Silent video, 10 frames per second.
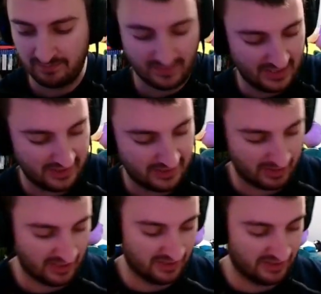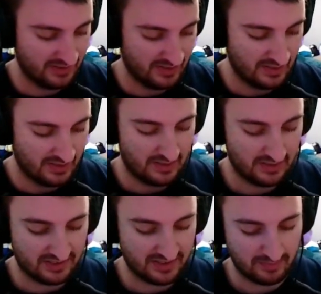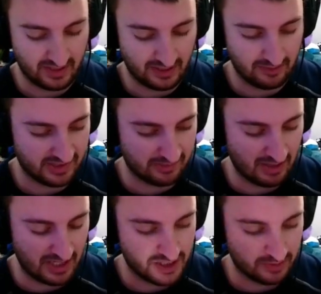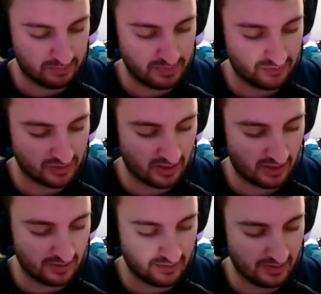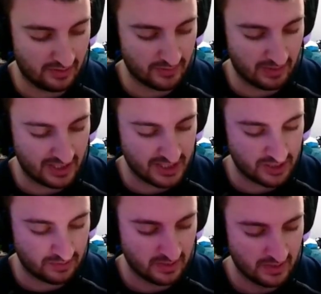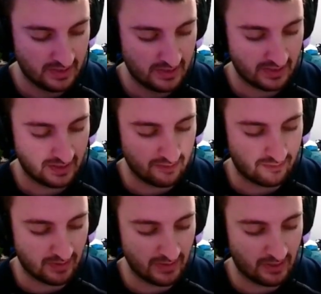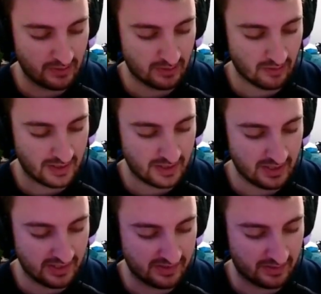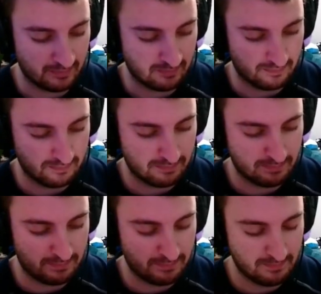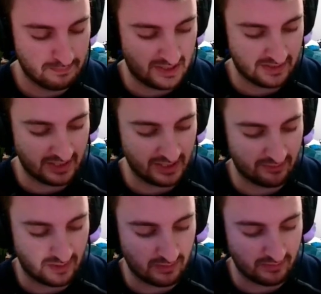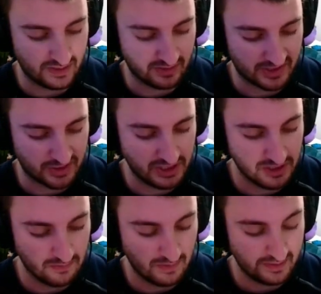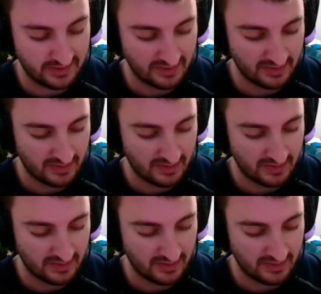it is what it is. The same thing here with this Raichu. Beautiful card, love the Raichu. Again, very hard to grade these Paldean Evolved illustration rares.